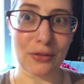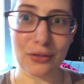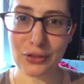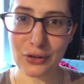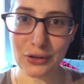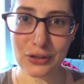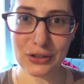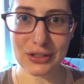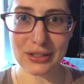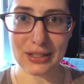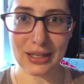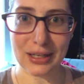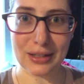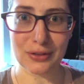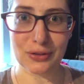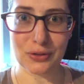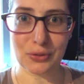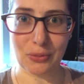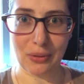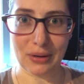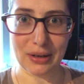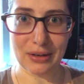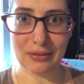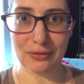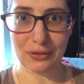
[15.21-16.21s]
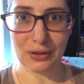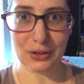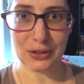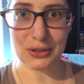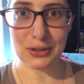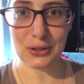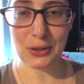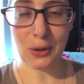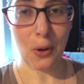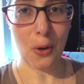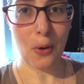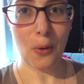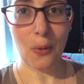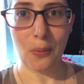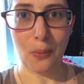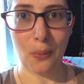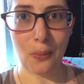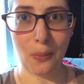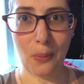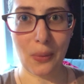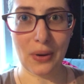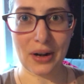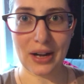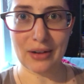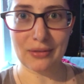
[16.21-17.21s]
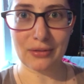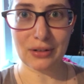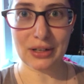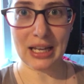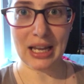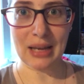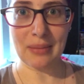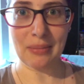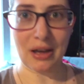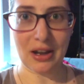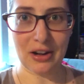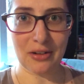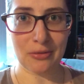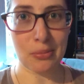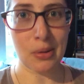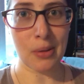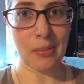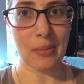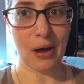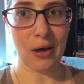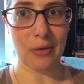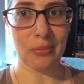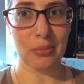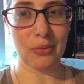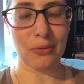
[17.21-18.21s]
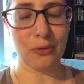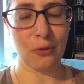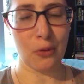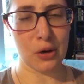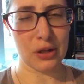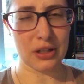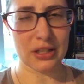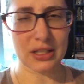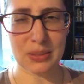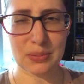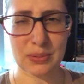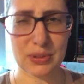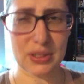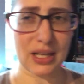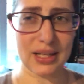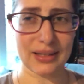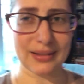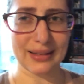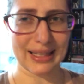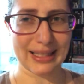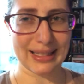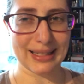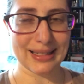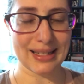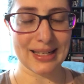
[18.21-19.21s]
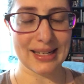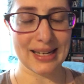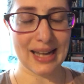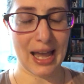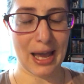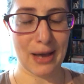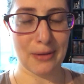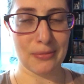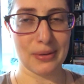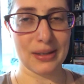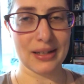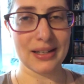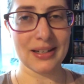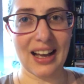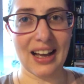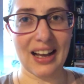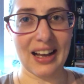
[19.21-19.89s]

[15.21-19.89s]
Thursday the 21st whatever came out of my mouth before, let's pretend like it didn't happen.